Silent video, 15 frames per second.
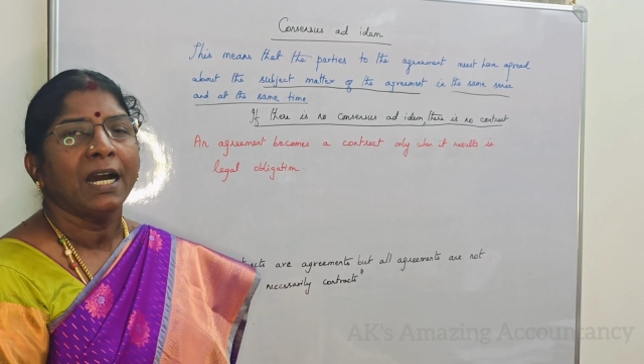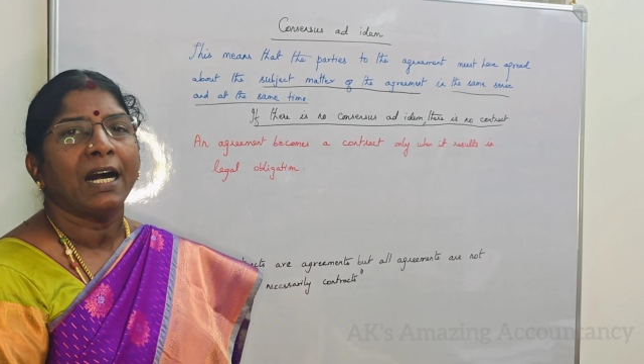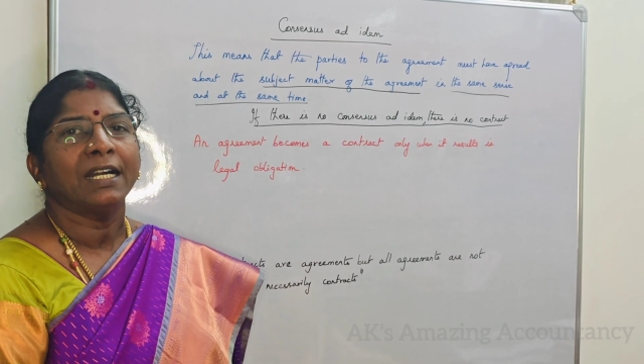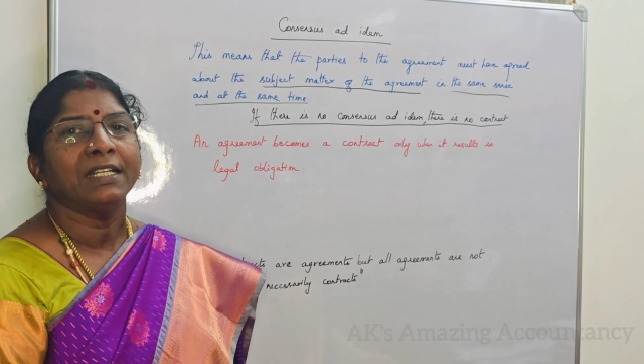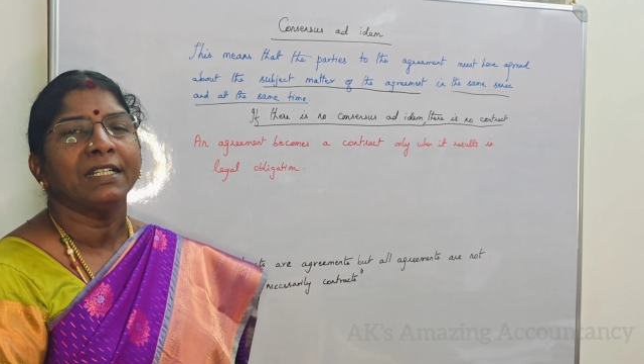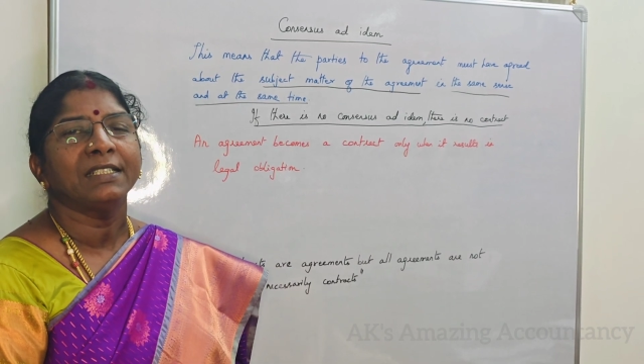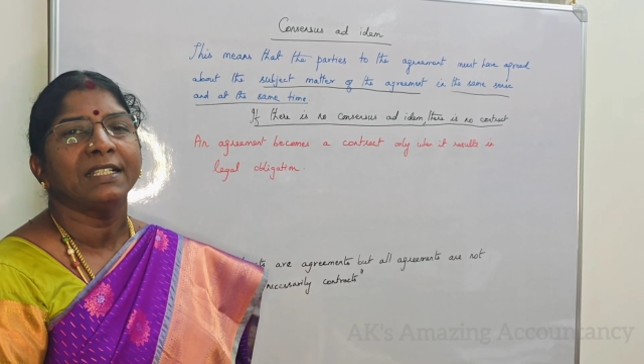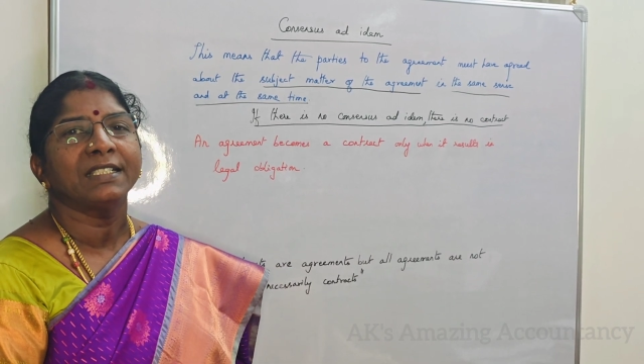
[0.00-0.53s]

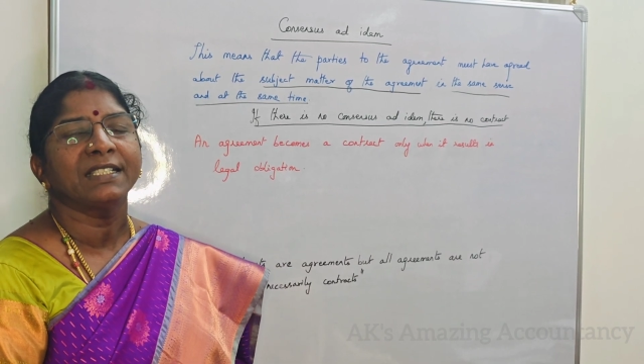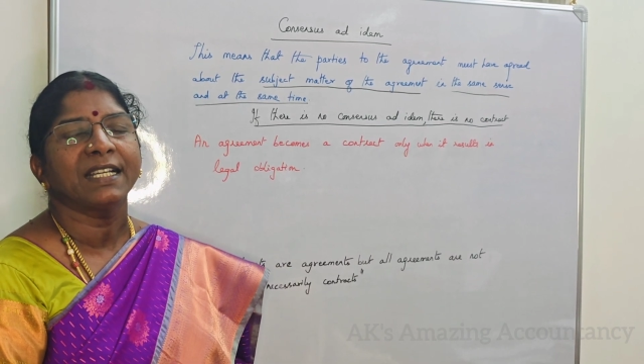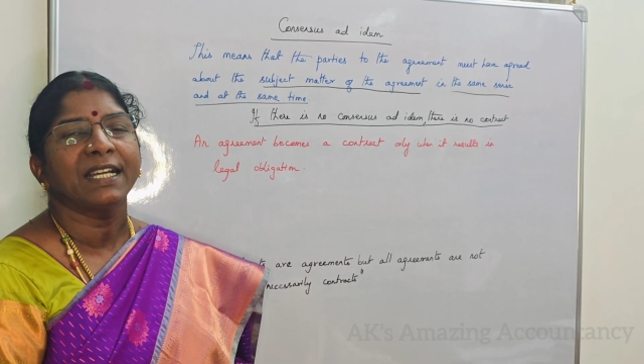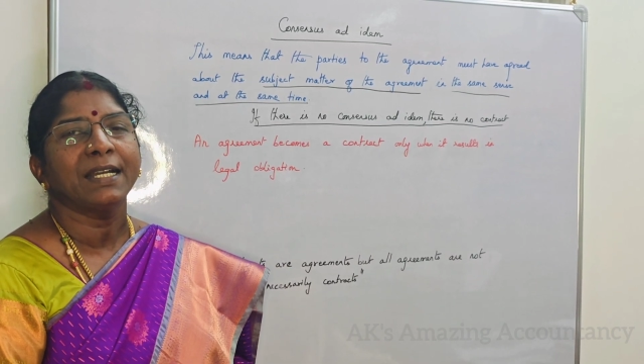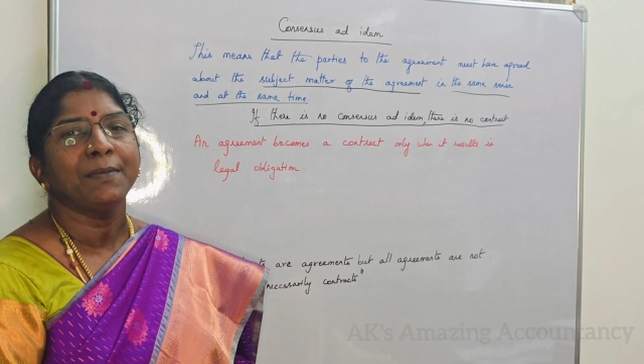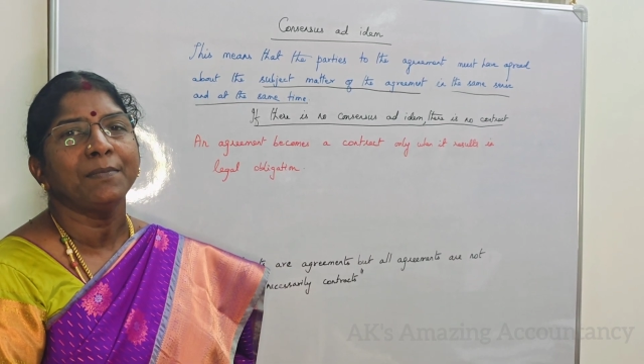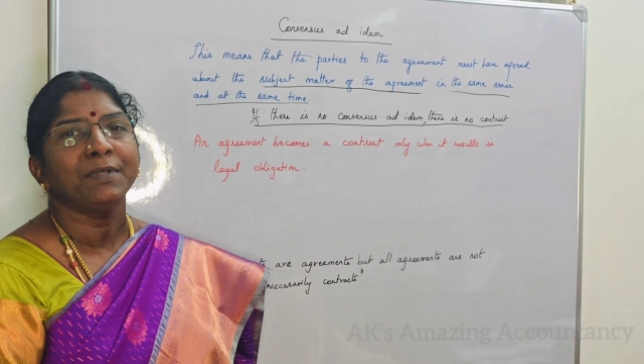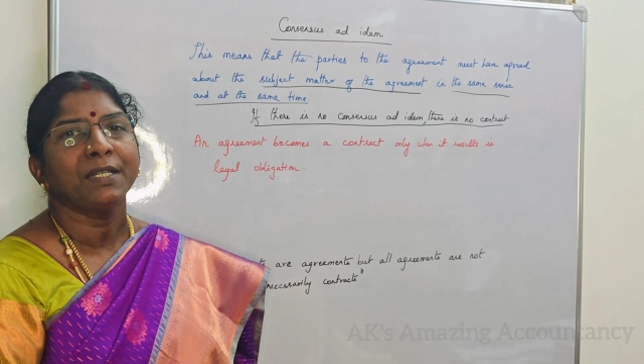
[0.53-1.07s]
and at the
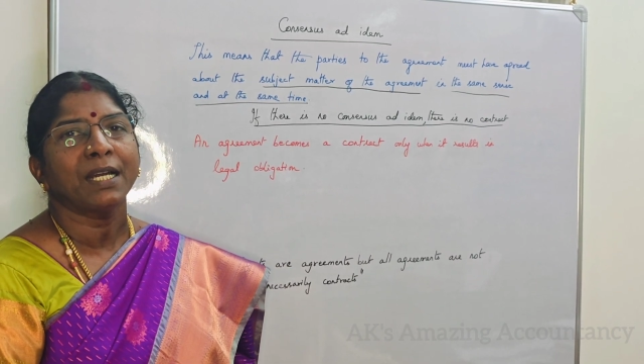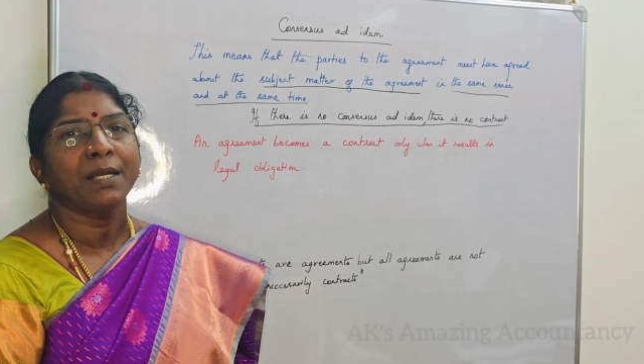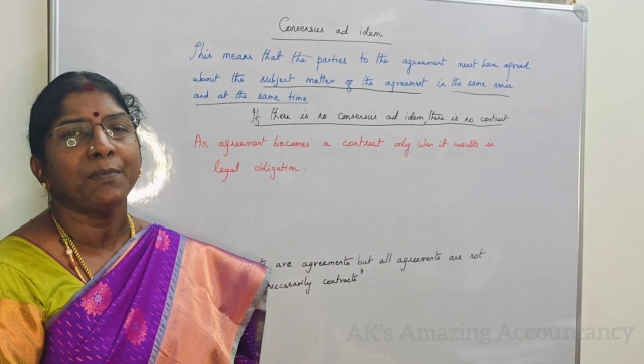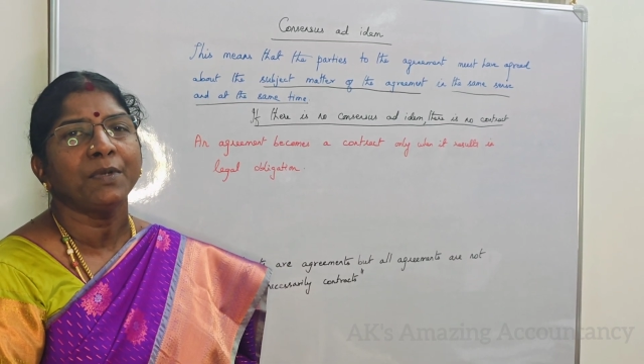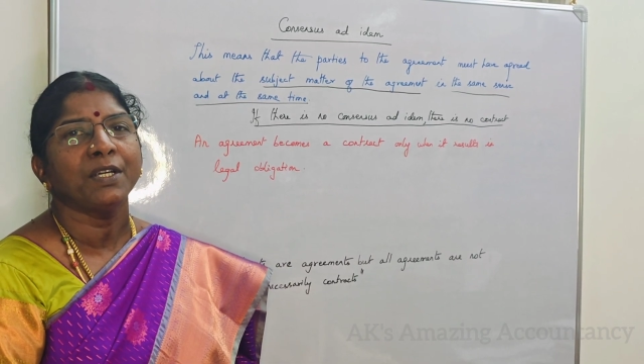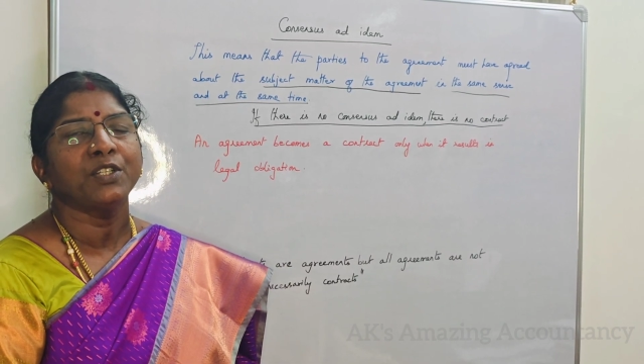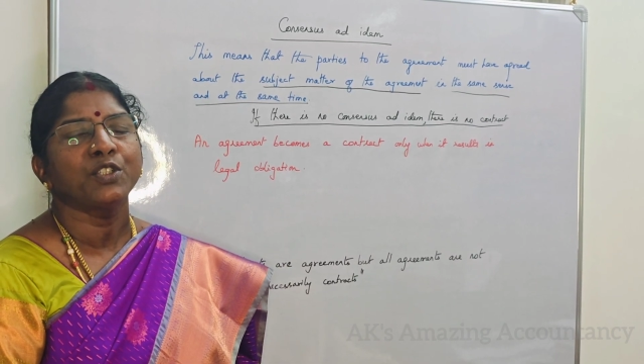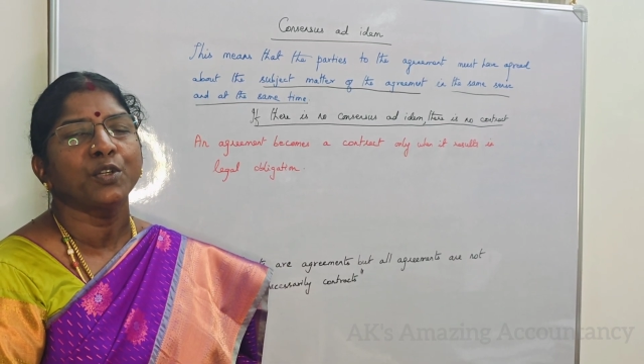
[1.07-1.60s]
same
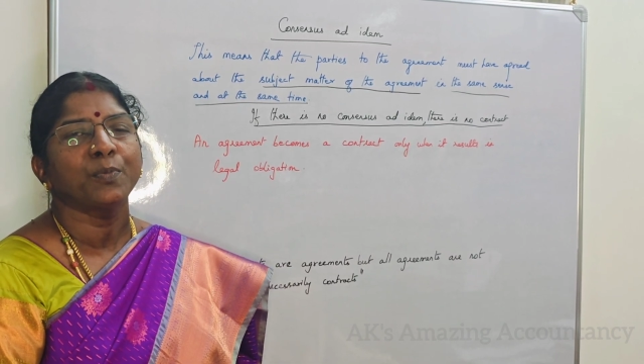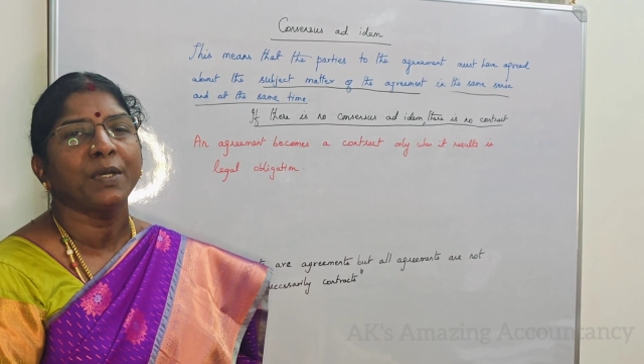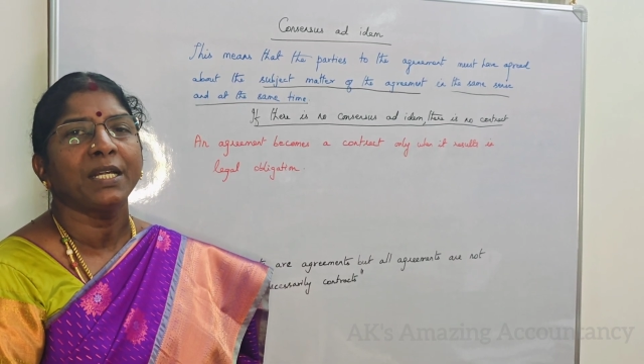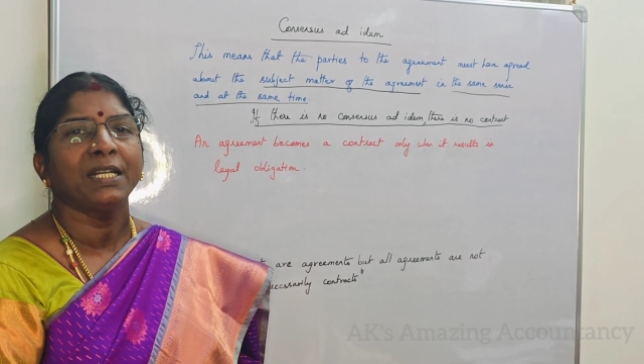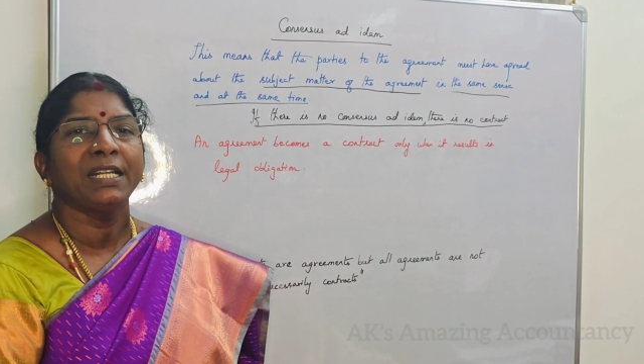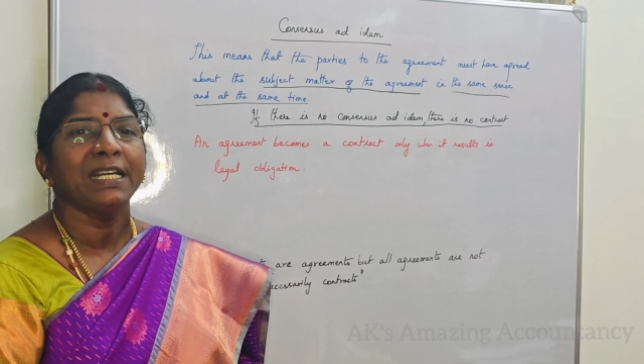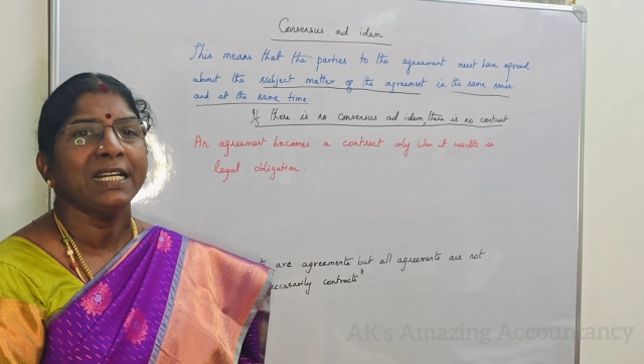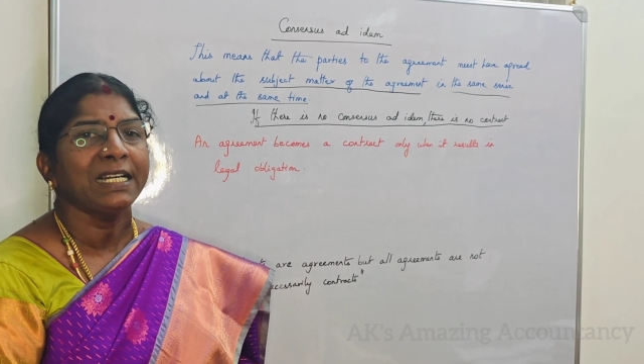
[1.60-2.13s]
time it should be
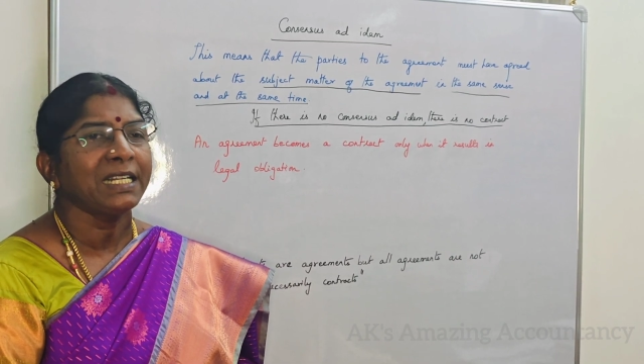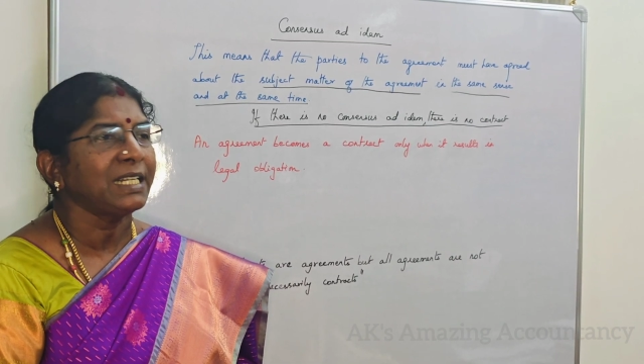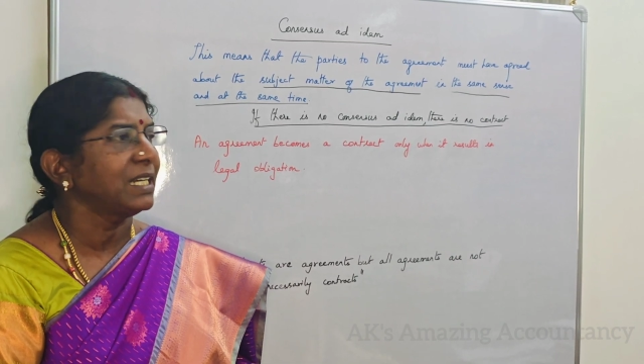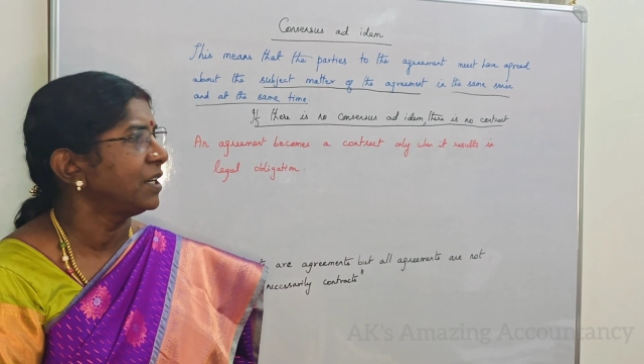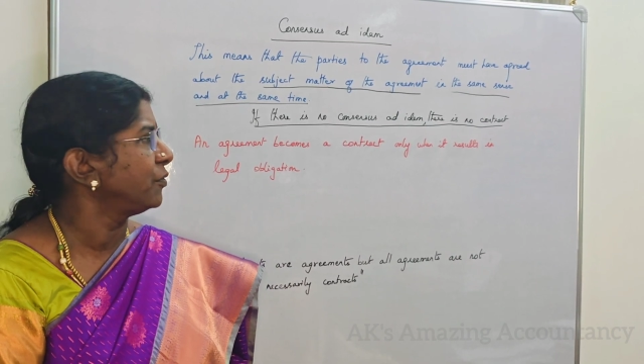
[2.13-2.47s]
legally